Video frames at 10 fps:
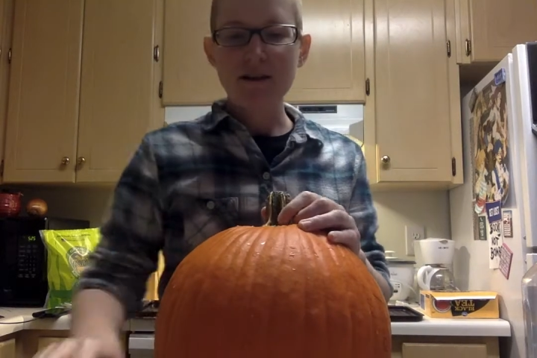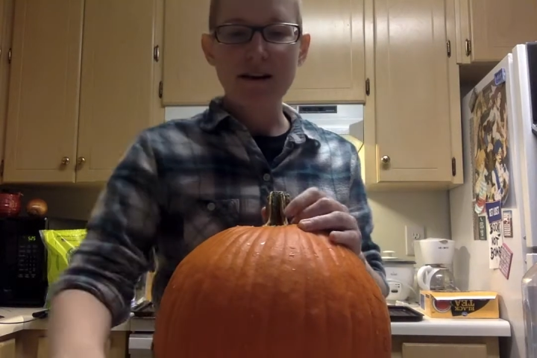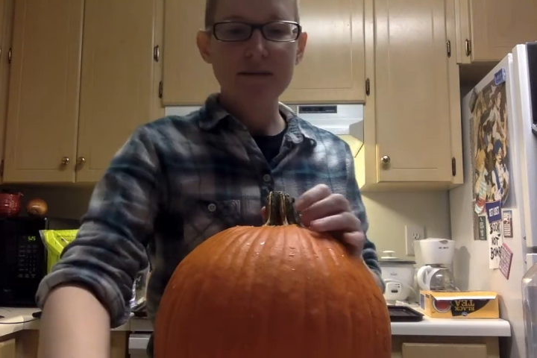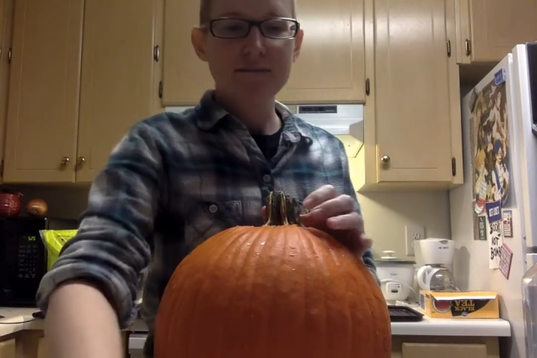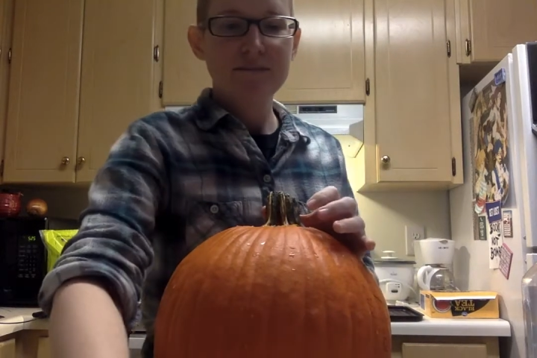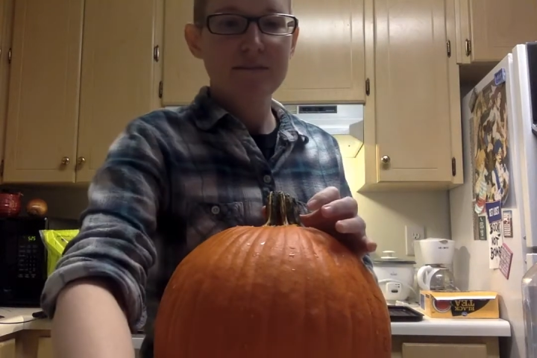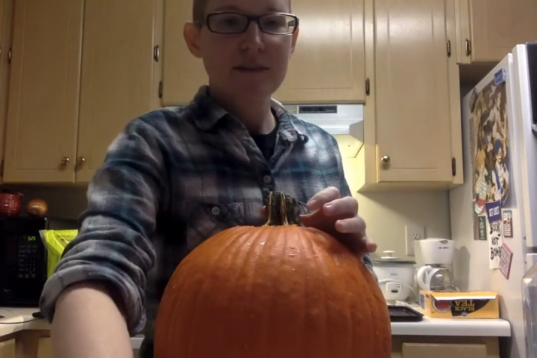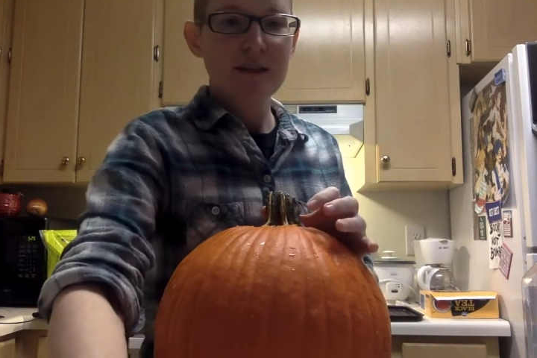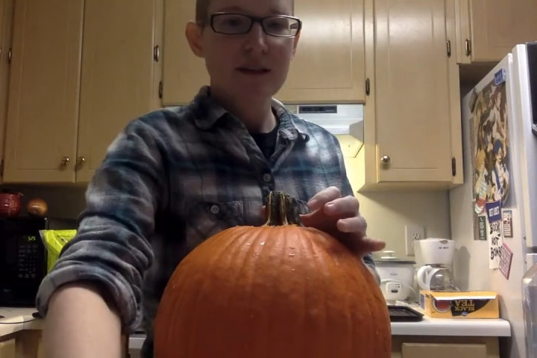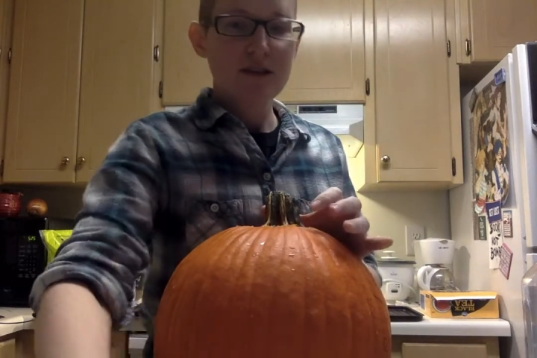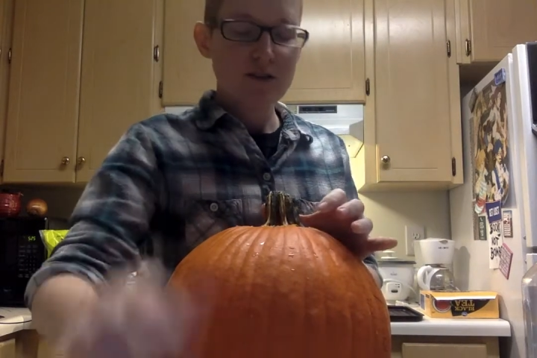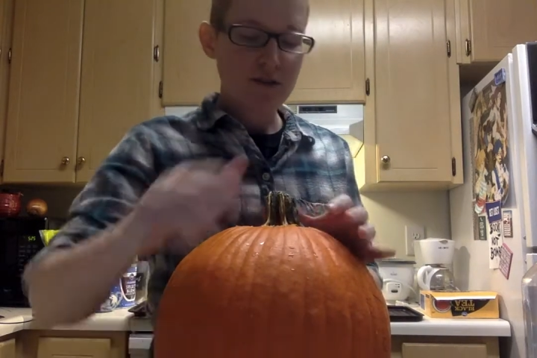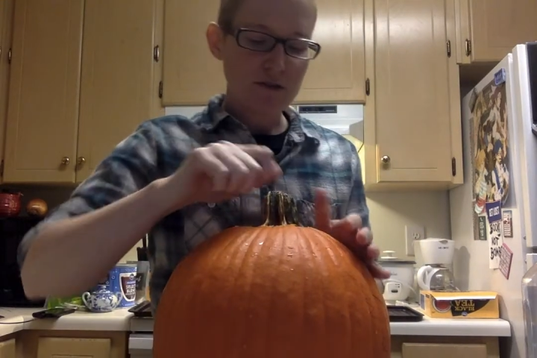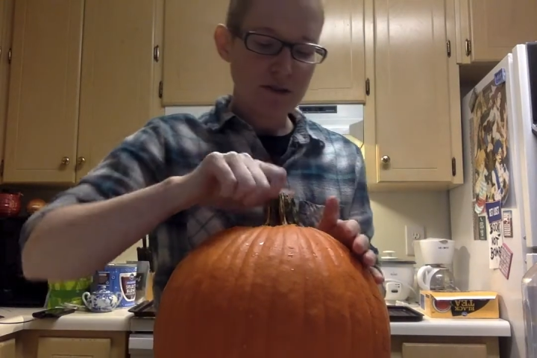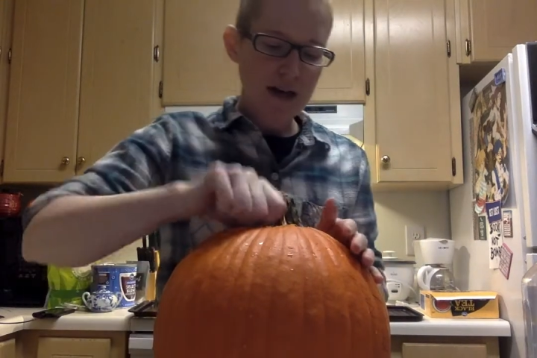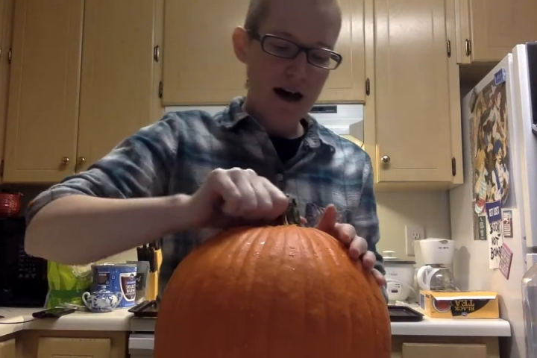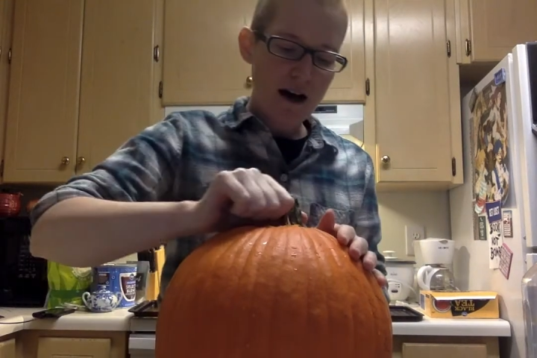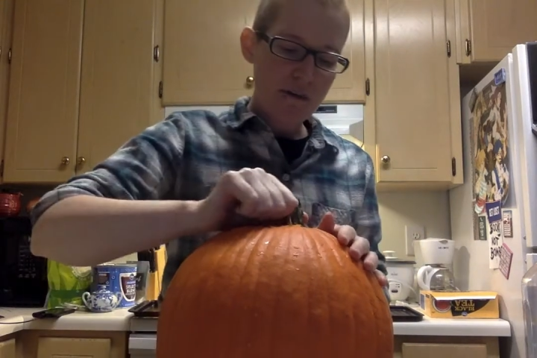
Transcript: Okay, so the top